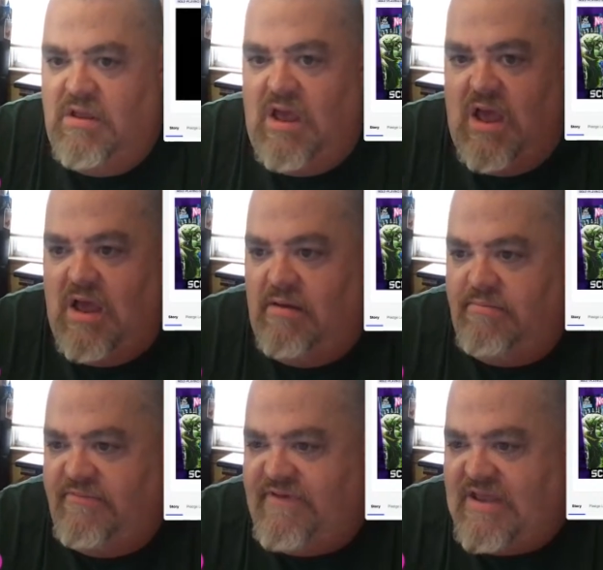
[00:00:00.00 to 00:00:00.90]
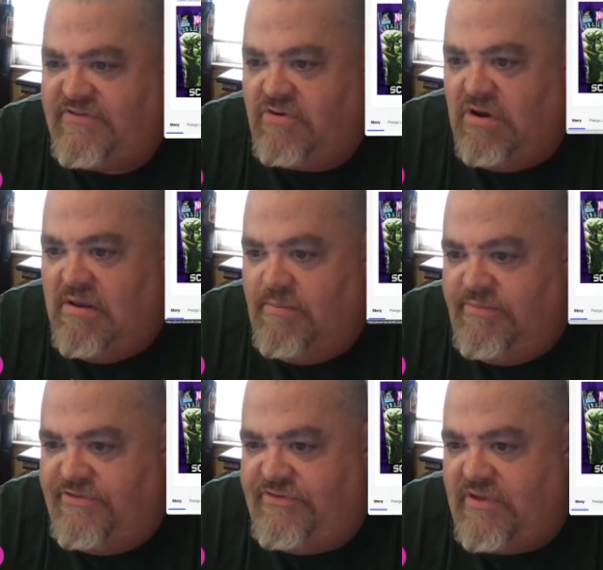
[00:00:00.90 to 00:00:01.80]
Vast
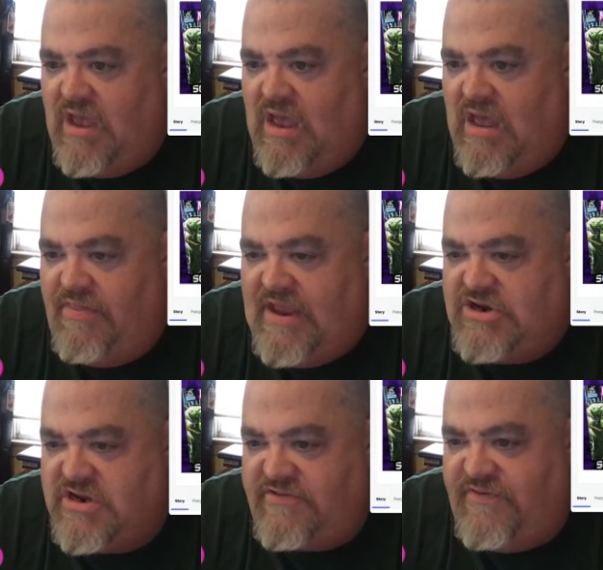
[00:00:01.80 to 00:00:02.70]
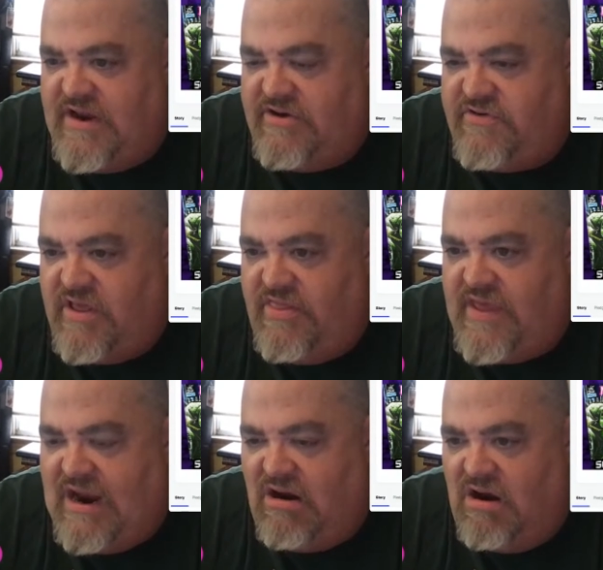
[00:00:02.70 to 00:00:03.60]
Grim's, they just finished
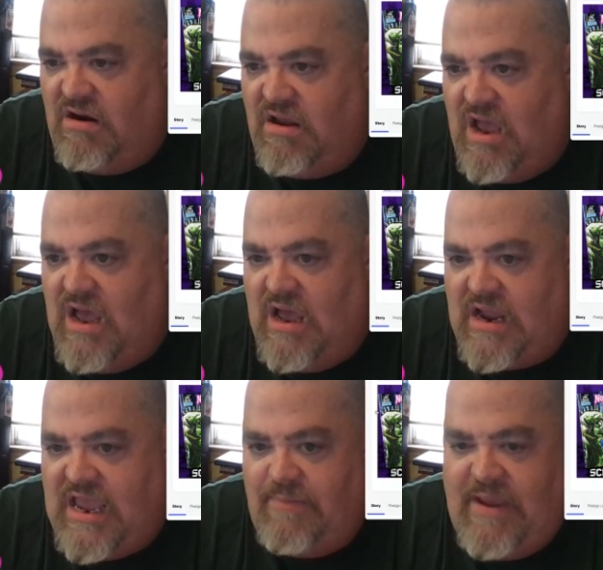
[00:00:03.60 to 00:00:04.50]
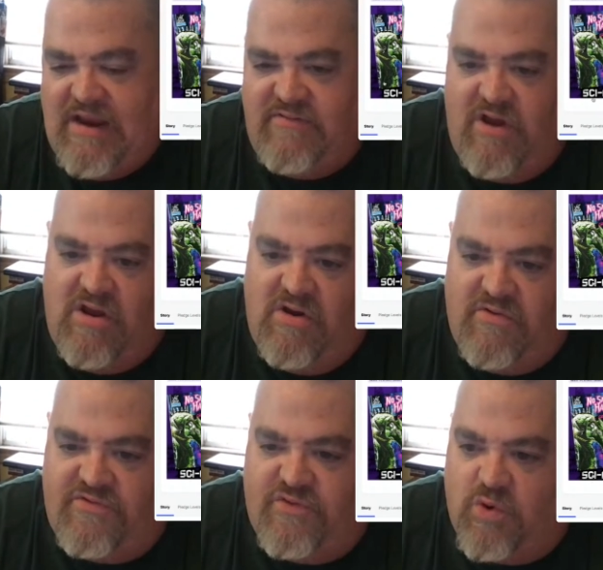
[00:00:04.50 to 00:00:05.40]
their campaign
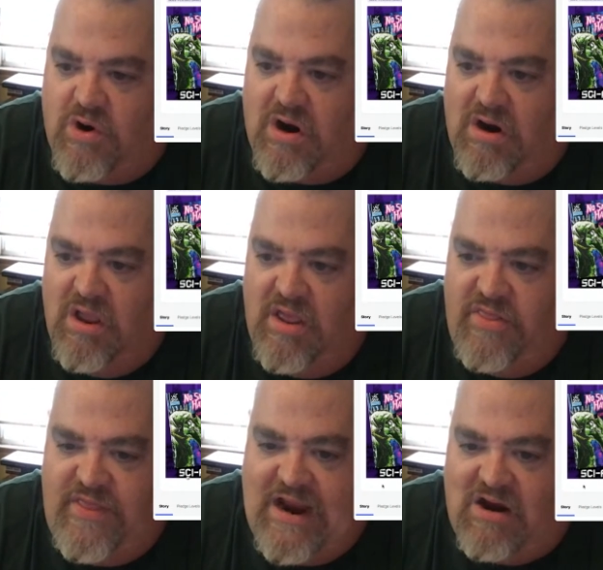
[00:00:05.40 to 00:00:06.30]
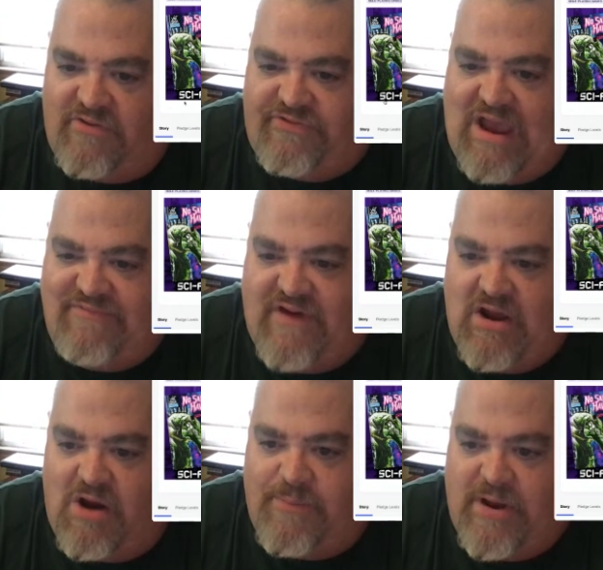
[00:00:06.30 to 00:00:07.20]
for their sci-fi
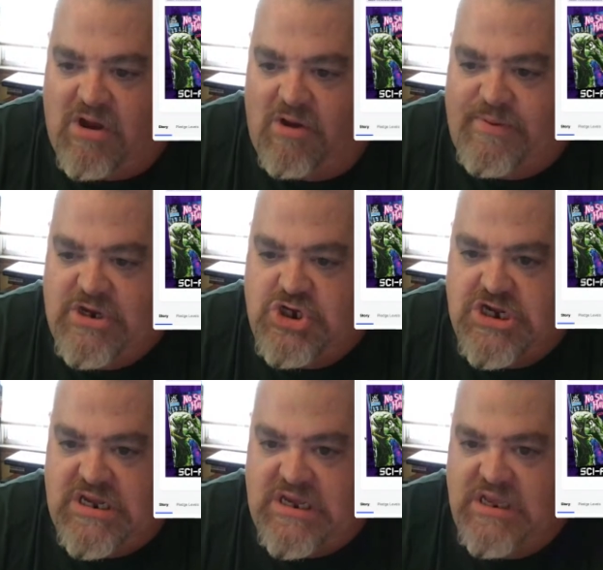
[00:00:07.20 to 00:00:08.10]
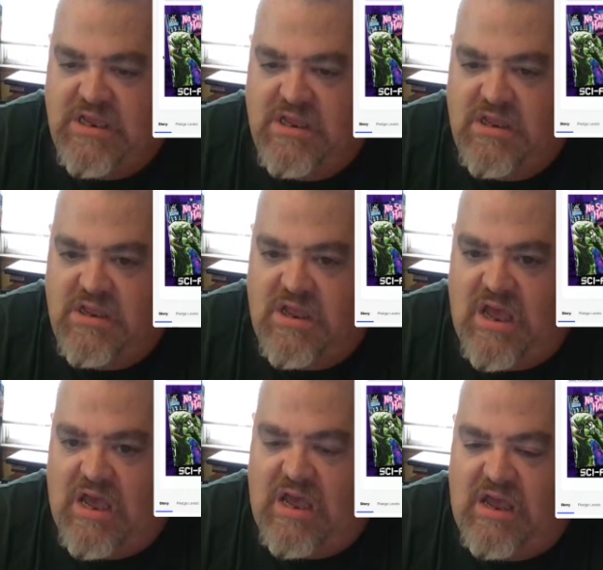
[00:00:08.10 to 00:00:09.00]
art punk RPG,
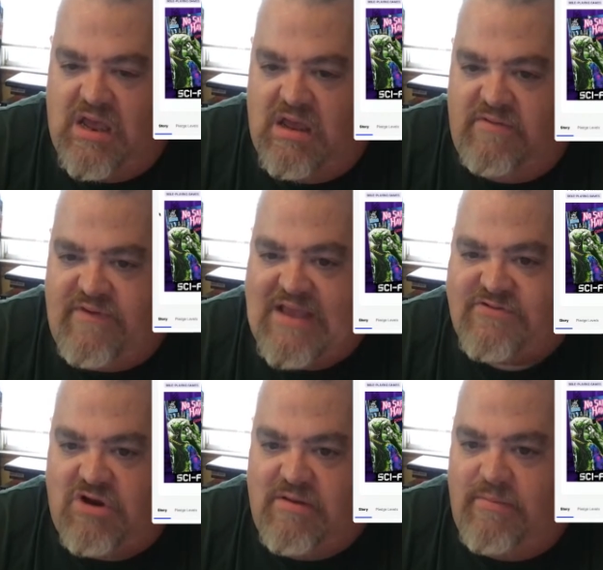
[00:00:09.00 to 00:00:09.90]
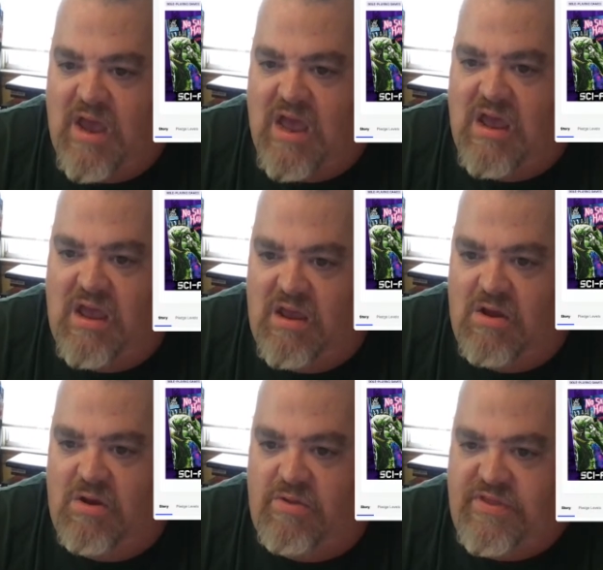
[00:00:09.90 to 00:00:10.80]
Vast Grim.
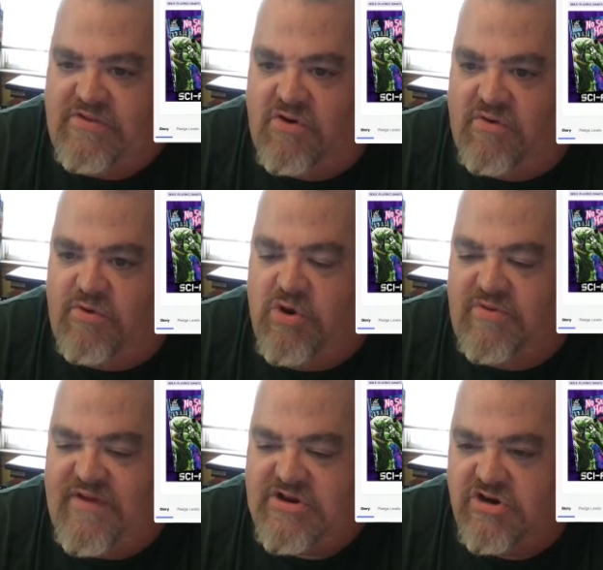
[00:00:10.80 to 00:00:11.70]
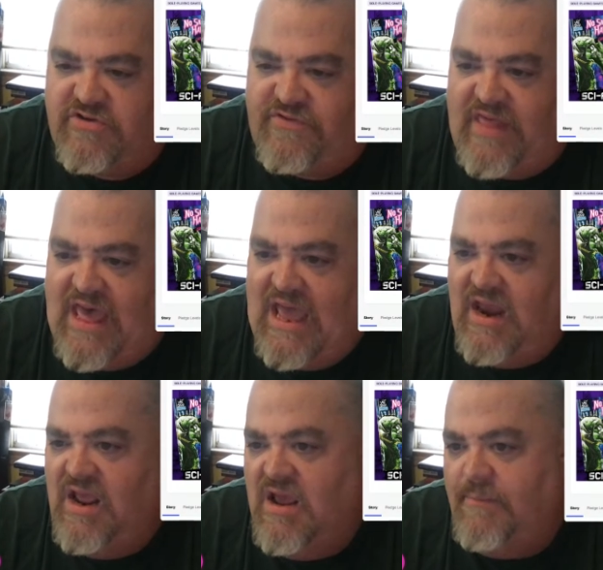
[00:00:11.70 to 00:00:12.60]
These are new adventures for that.
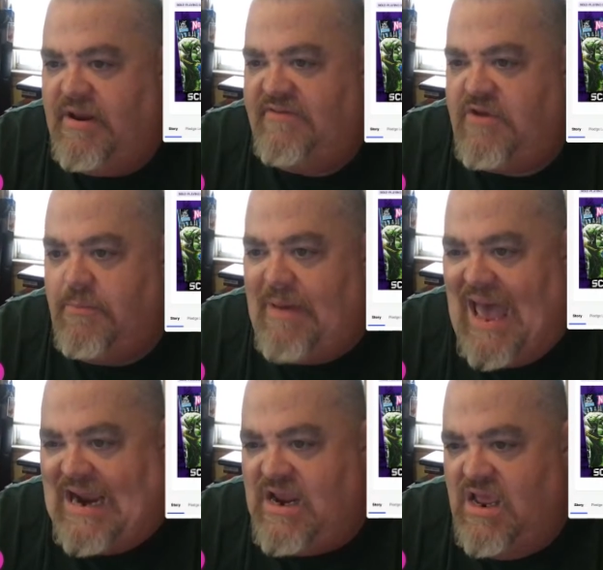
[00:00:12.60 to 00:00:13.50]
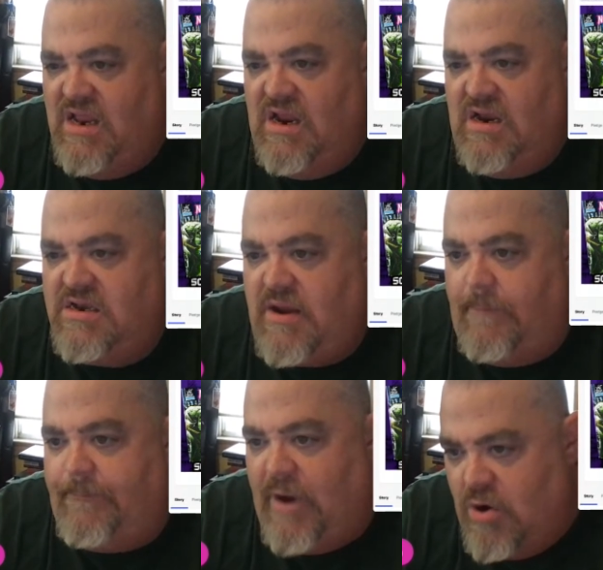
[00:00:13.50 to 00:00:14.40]
But if you back
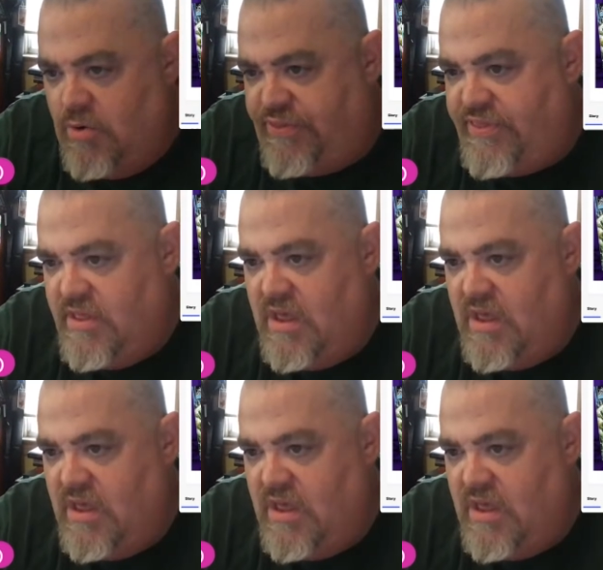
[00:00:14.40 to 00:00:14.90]
both